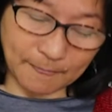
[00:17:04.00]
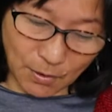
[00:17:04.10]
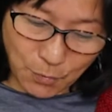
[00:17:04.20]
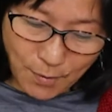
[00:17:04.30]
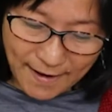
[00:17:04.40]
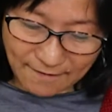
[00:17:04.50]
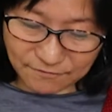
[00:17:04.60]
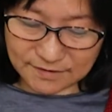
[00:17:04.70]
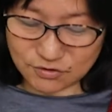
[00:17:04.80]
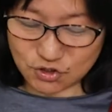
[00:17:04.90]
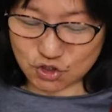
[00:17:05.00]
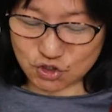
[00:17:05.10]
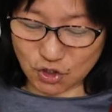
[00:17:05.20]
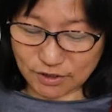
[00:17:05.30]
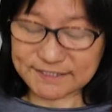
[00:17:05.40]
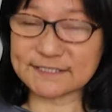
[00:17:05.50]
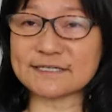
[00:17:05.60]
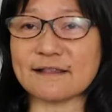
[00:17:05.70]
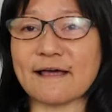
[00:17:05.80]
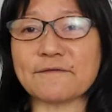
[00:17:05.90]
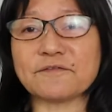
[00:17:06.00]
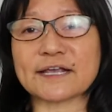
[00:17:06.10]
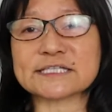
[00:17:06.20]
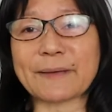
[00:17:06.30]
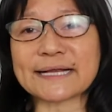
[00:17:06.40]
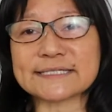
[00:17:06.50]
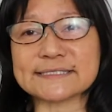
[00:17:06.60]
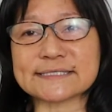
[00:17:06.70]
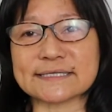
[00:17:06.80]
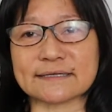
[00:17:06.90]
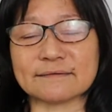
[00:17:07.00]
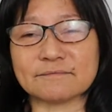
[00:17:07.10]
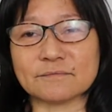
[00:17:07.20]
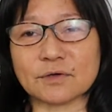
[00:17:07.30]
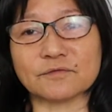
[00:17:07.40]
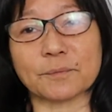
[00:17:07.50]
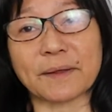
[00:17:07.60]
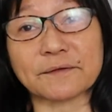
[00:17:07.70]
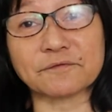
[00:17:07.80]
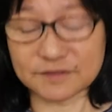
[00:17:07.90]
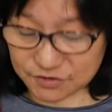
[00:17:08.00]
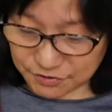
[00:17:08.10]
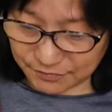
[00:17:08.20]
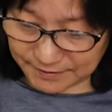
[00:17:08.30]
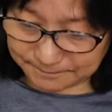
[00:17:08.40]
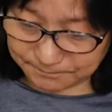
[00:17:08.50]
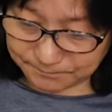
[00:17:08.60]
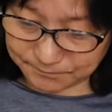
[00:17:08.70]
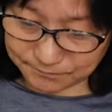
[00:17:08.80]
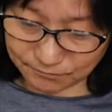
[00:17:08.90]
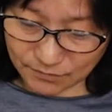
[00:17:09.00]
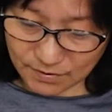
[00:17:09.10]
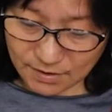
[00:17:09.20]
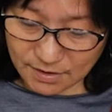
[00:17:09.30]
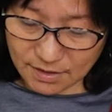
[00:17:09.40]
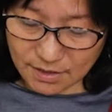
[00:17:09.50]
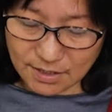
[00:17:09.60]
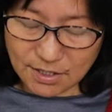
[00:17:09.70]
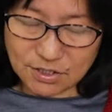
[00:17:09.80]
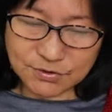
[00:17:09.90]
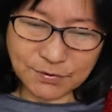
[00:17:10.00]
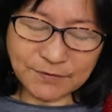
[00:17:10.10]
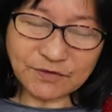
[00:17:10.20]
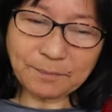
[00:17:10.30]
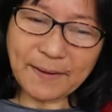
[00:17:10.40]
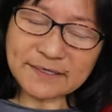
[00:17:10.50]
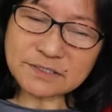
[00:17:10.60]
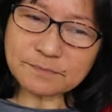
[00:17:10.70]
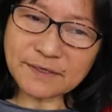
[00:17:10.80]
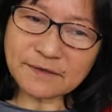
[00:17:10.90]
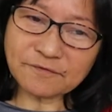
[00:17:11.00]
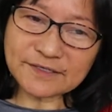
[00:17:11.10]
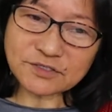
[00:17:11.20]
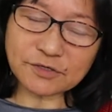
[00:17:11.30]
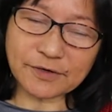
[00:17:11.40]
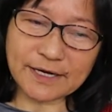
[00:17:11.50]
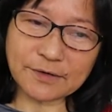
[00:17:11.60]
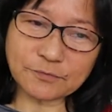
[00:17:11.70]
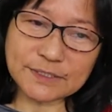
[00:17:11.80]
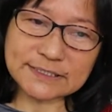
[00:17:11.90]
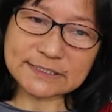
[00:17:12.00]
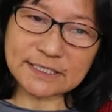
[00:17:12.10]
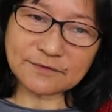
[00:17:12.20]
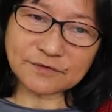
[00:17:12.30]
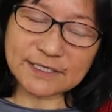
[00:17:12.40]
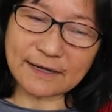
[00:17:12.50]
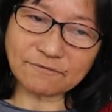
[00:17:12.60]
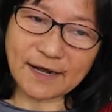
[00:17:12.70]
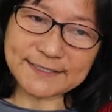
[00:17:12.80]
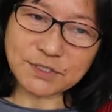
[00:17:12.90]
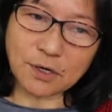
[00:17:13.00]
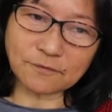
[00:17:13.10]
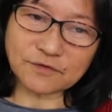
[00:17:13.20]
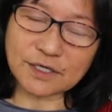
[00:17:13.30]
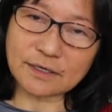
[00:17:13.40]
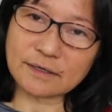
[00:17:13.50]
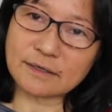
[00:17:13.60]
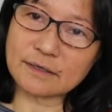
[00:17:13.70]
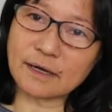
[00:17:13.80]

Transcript: who have a shortened life expectancy of the beneficiary. So if the beneficiary received the advice of the